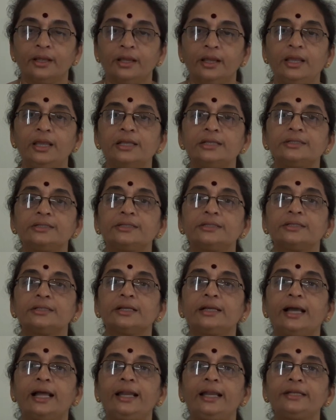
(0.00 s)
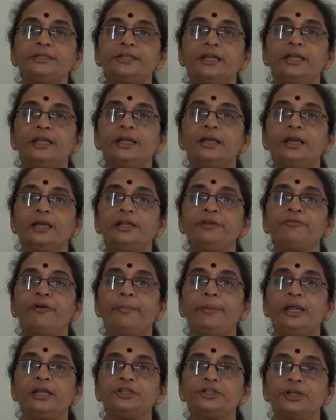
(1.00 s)
He is collecting
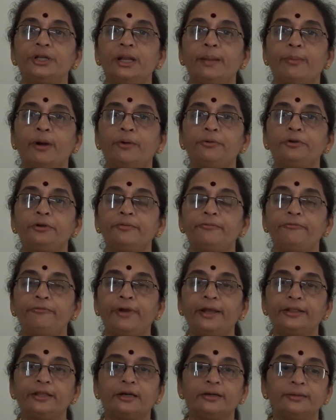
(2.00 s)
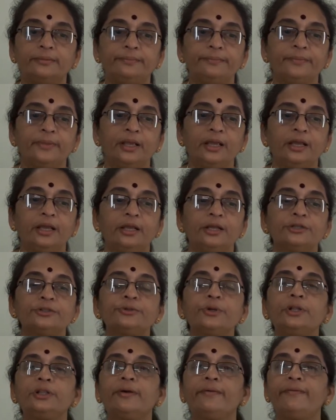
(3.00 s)
information about weather.
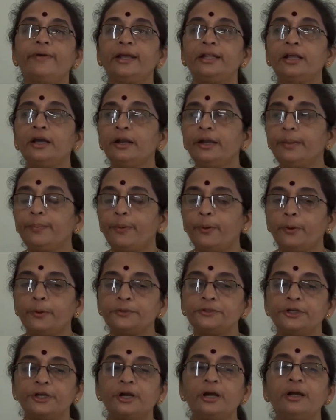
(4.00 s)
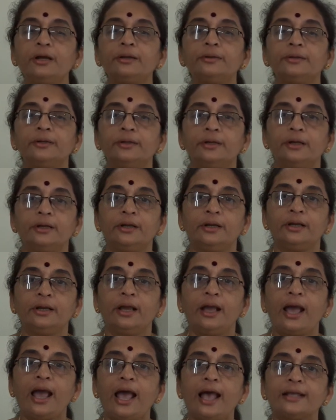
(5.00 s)
So the weather reporter
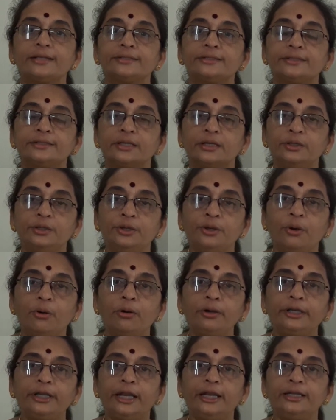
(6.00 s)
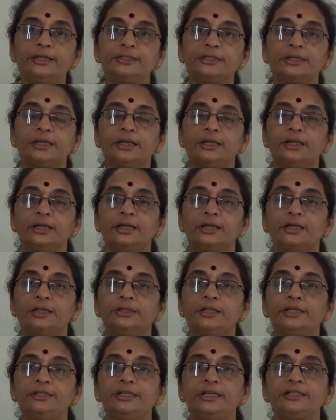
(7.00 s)
has noted
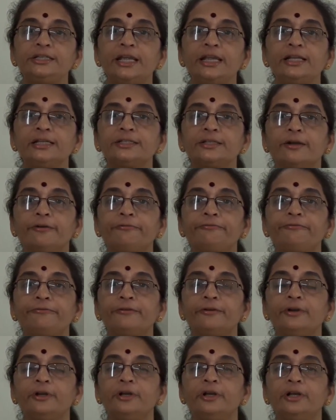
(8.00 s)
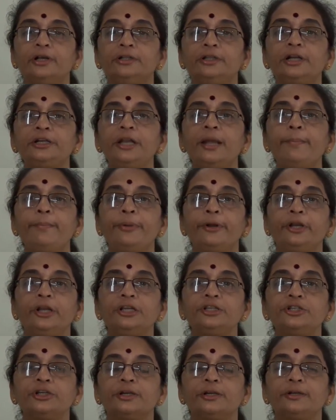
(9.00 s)
the details of the
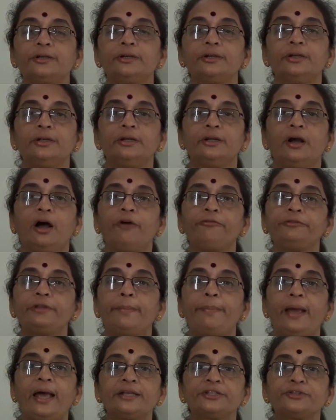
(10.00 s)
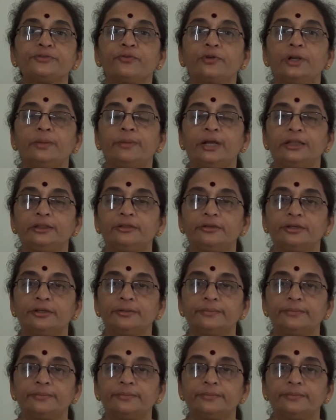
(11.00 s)
temperature of the past 1 month.